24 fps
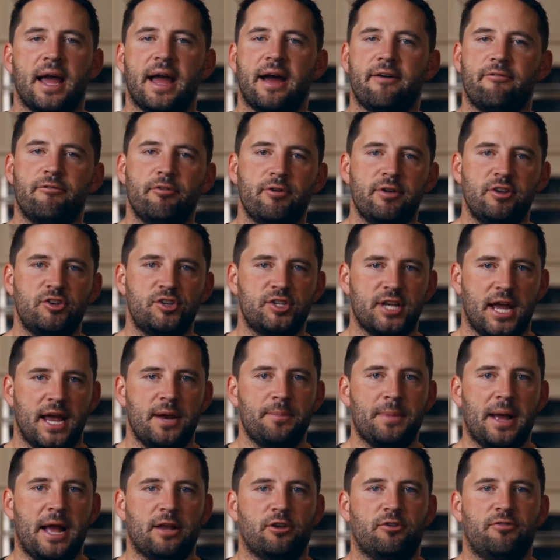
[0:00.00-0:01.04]
Every
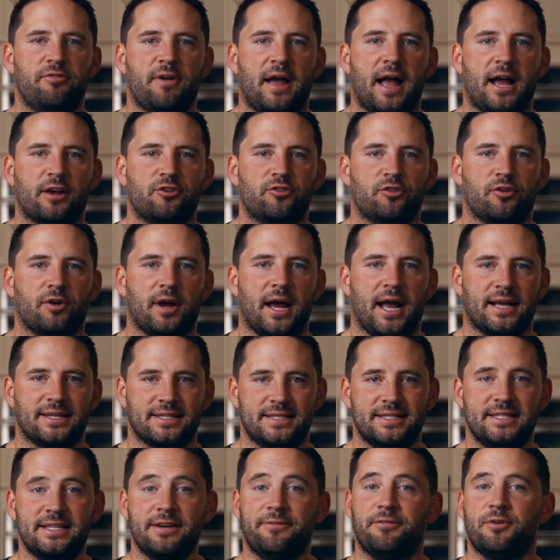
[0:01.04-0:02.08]
shade manufacturer
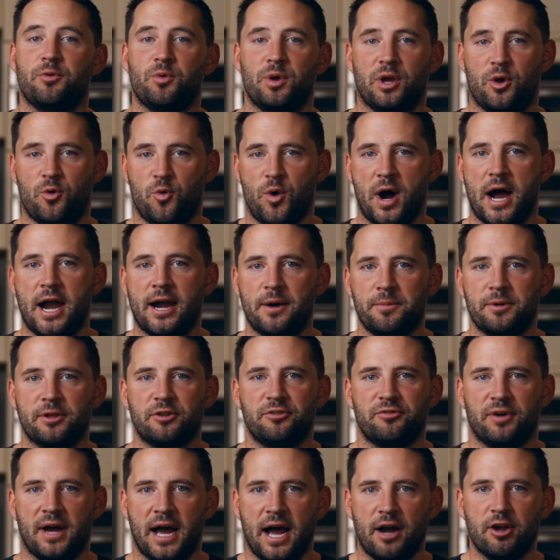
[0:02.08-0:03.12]
has different requirements
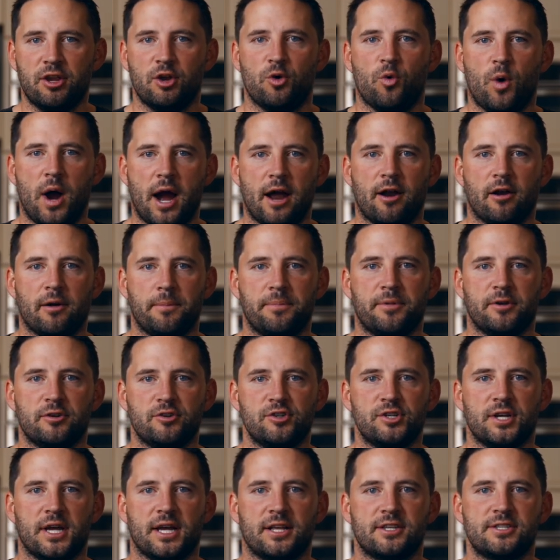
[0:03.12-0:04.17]
for how you wire up their
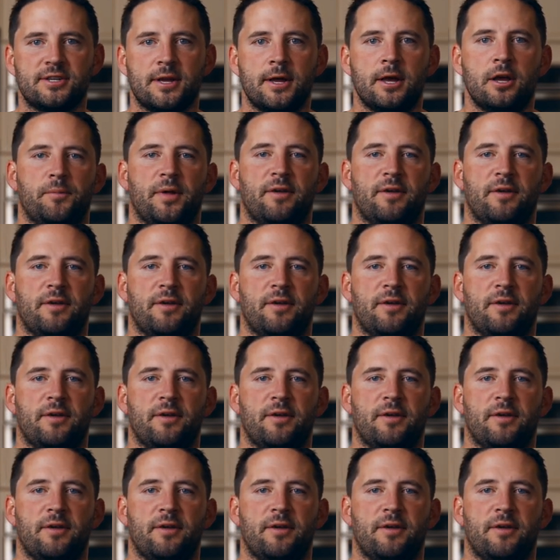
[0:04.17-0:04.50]
shades.